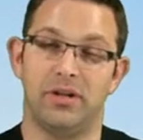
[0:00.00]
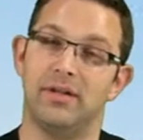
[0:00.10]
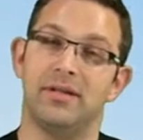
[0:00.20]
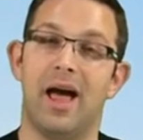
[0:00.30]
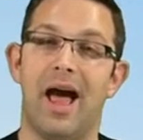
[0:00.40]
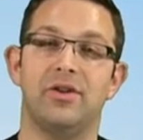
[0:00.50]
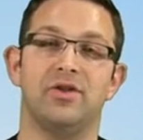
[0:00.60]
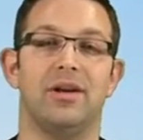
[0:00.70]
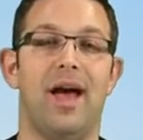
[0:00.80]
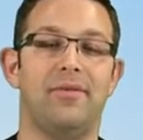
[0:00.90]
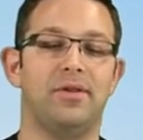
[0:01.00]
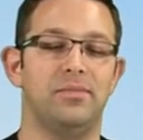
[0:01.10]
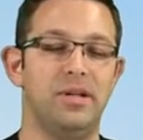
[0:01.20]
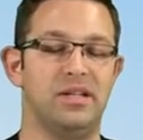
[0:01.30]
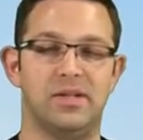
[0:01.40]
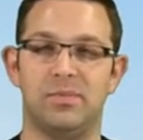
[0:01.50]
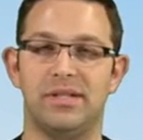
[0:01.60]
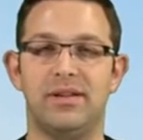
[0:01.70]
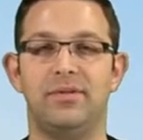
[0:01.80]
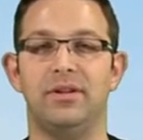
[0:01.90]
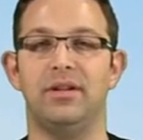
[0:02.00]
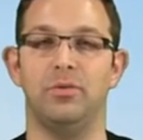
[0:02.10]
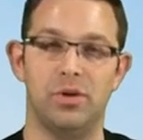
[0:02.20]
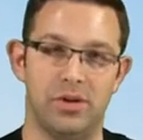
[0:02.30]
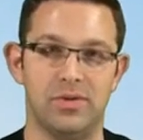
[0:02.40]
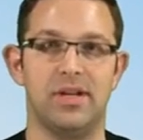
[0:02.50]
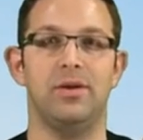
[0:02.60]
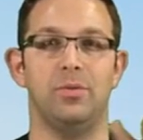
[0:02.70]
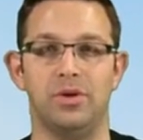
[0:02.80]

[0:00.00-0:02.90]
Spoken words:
It doesn't actually have to be specifically Windows 8,